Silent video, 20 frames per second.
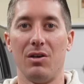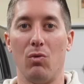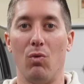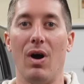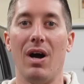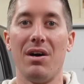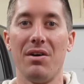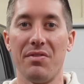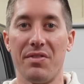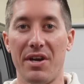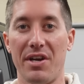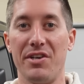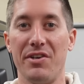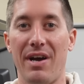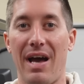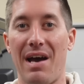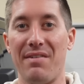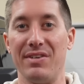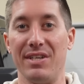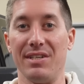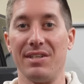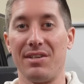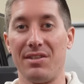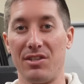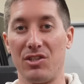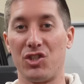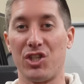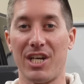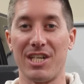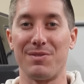Well, there you have it.
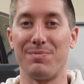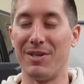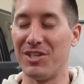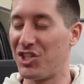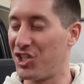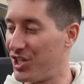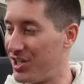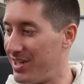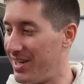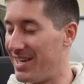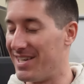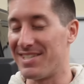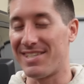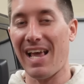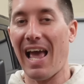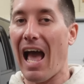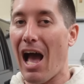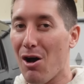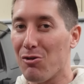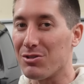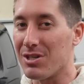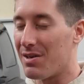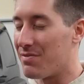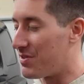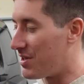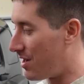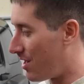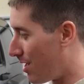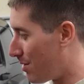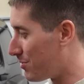The transmission is out of
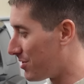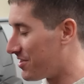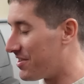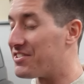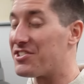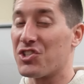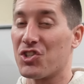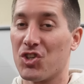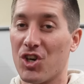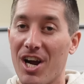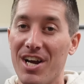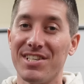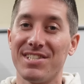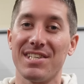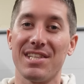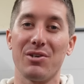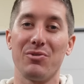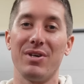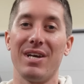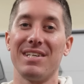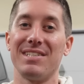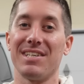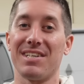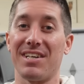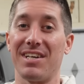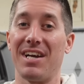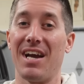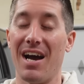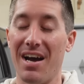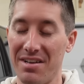the Hummer. It's crazy that we had to
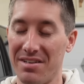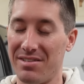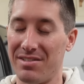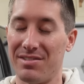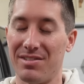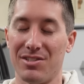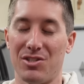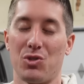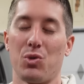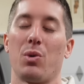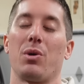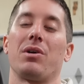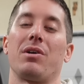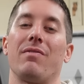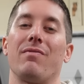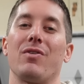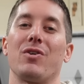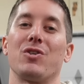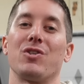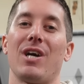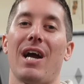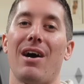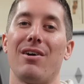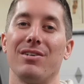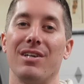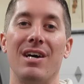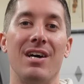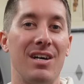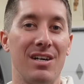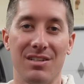cut the torque converter
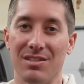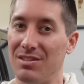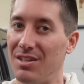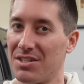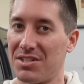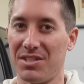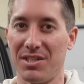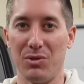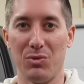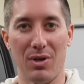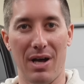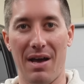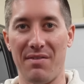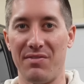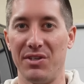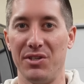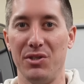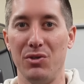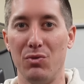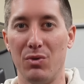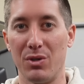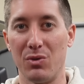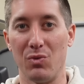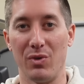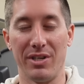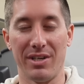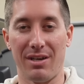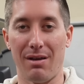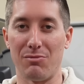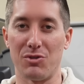out. Luckily, we'll have a new one
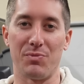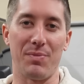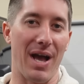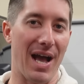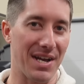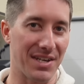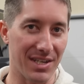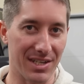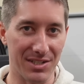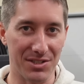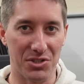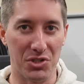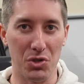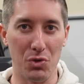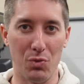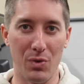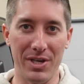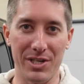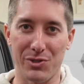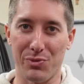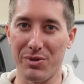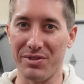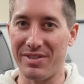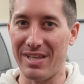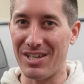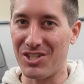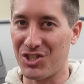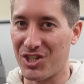when it comes back in two weeks with that